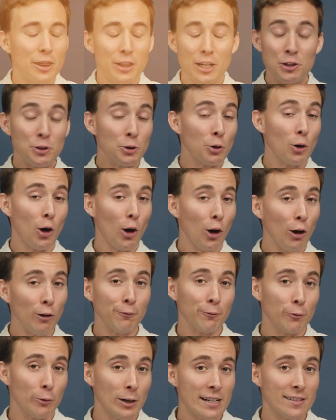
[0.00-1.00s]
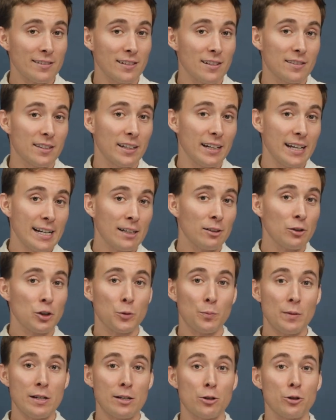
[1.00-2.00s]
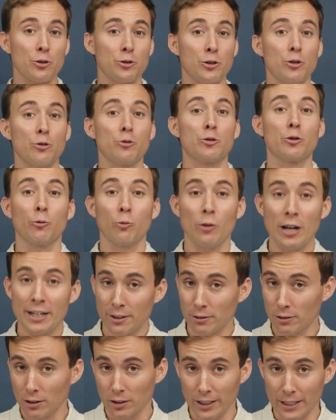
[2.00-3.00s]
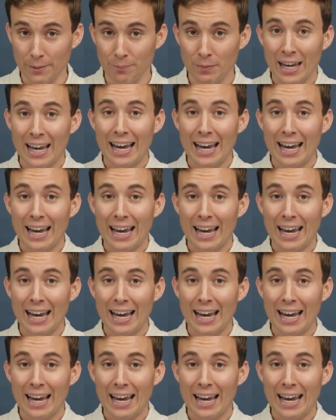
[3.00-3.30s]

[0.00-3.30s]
These are all phrases that English speakers use regularly,